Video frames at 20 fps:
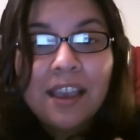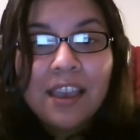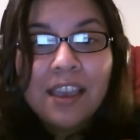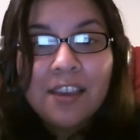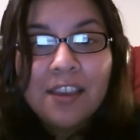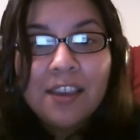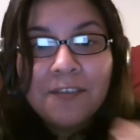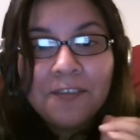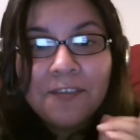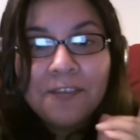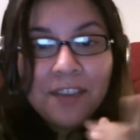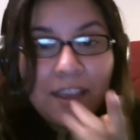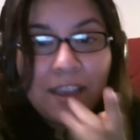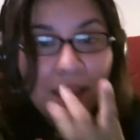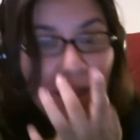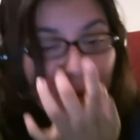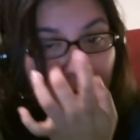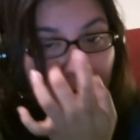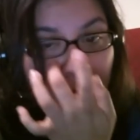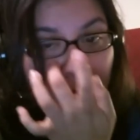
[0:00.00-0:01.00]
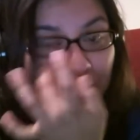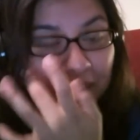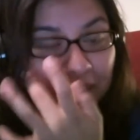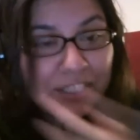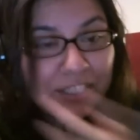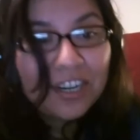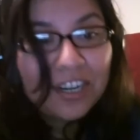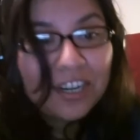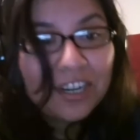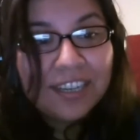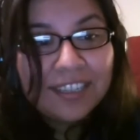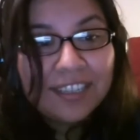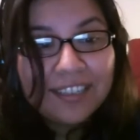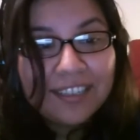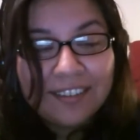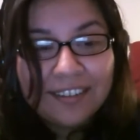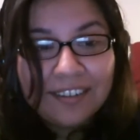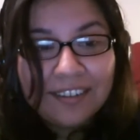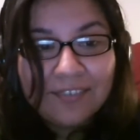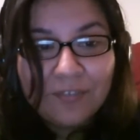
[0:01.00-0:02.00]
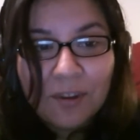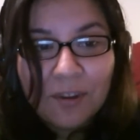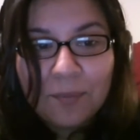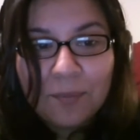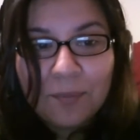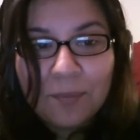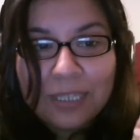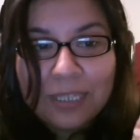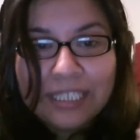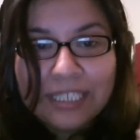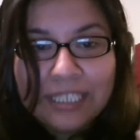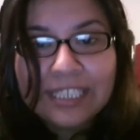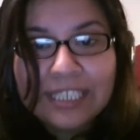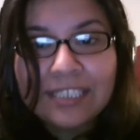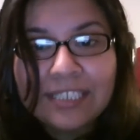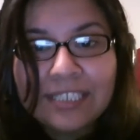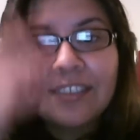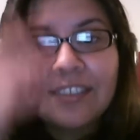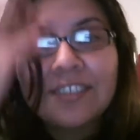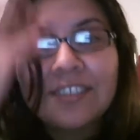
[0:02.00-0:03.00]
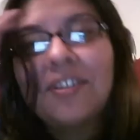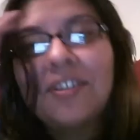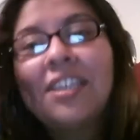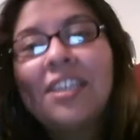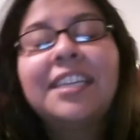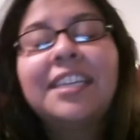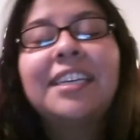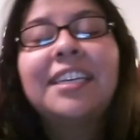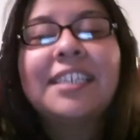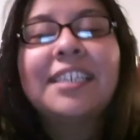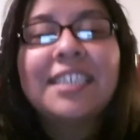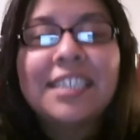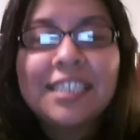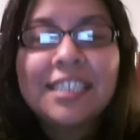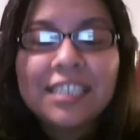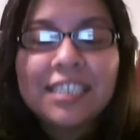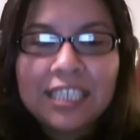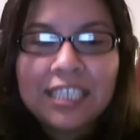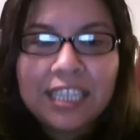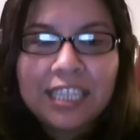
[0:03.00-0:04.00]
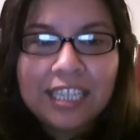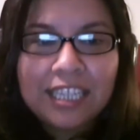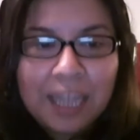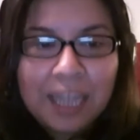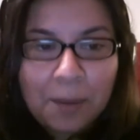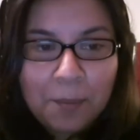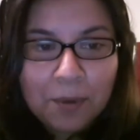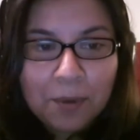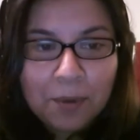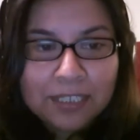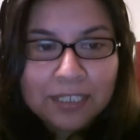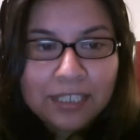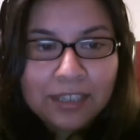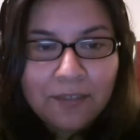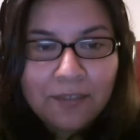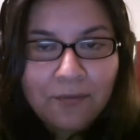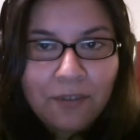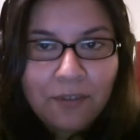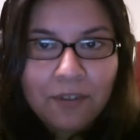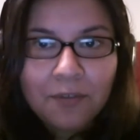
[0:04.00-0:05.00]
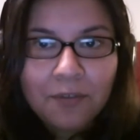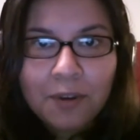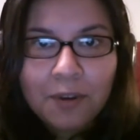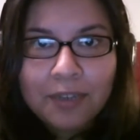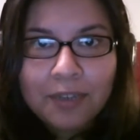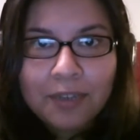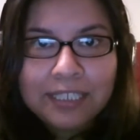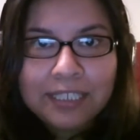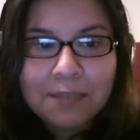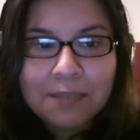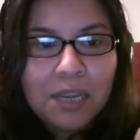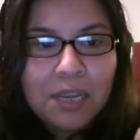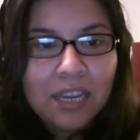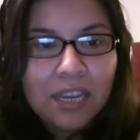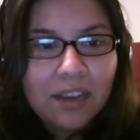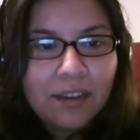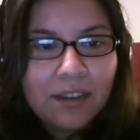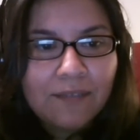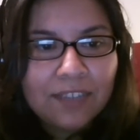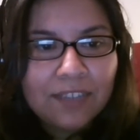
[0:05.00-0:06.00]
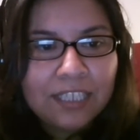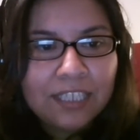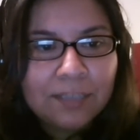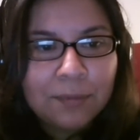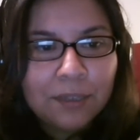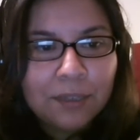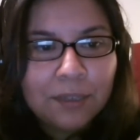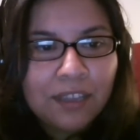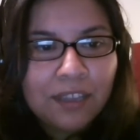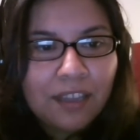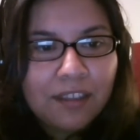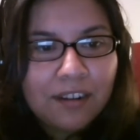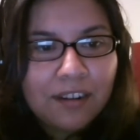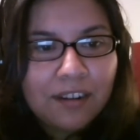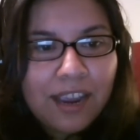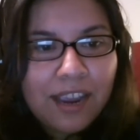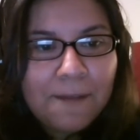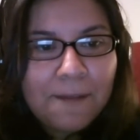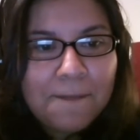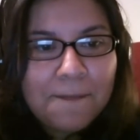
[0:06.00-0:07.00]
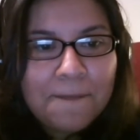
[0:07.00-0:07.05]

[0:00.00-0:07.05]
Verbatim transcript: if Big John from Queensland, Australia, is the same person that friend requested me on Facebook the other day.